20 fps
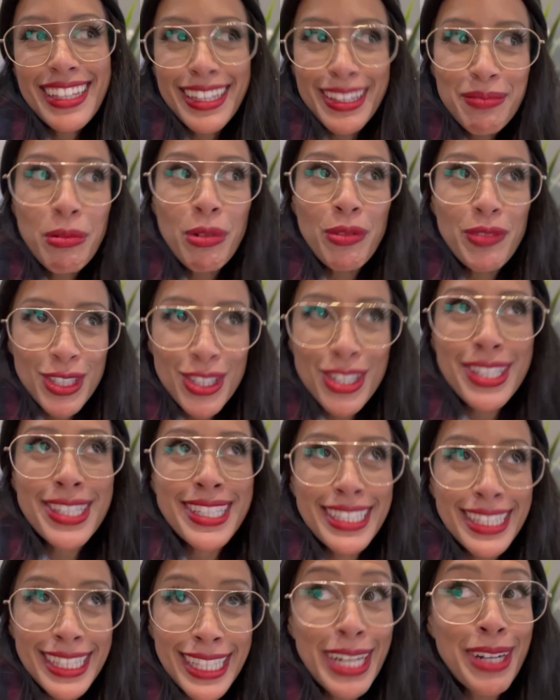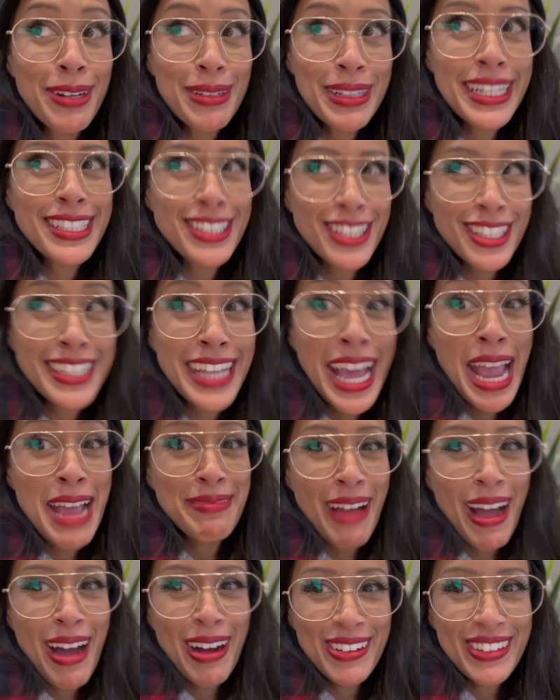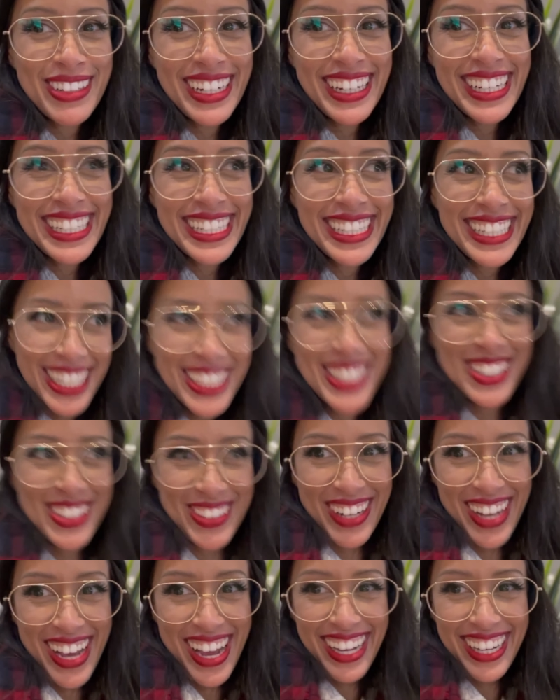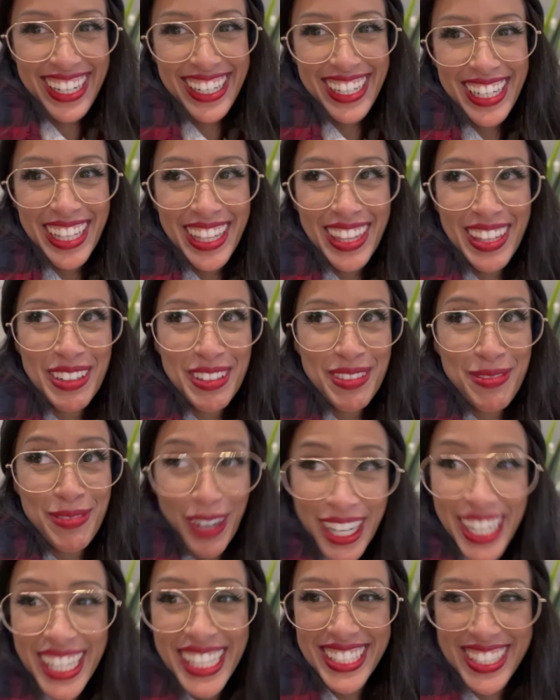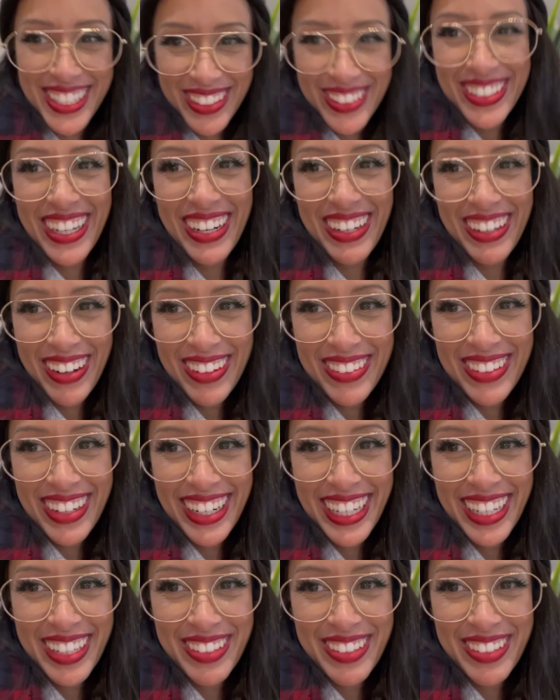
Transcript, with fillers: The movie just literally just came out yesterday and they're fucking sold out already.